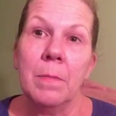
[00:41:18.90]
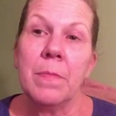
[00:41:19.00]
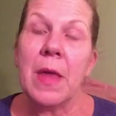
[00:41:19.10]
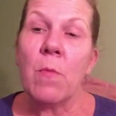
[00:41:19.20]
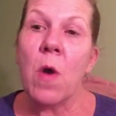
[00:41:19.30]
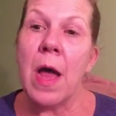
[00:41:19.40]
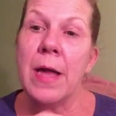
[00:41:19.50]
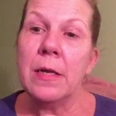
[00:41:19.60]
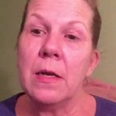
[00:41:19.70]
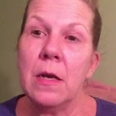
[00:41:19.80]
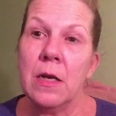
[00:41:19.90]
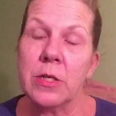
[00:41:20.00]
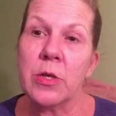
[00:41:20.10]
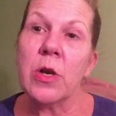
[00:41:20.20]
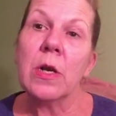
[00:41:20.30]
they want a
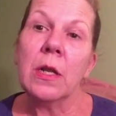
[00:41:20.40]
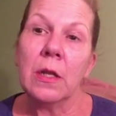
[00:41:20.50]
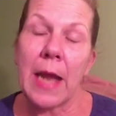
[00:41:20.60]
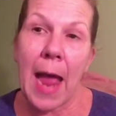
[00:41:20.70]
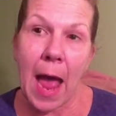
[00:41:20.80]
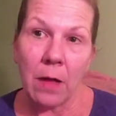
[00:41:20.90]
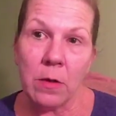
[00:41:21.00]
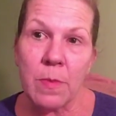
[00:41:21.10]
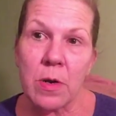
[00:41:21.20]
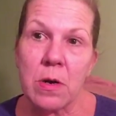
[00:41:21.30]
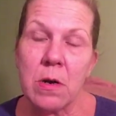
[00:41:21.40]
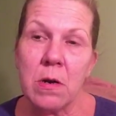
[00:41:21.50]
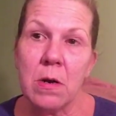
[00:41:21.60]
certain caliber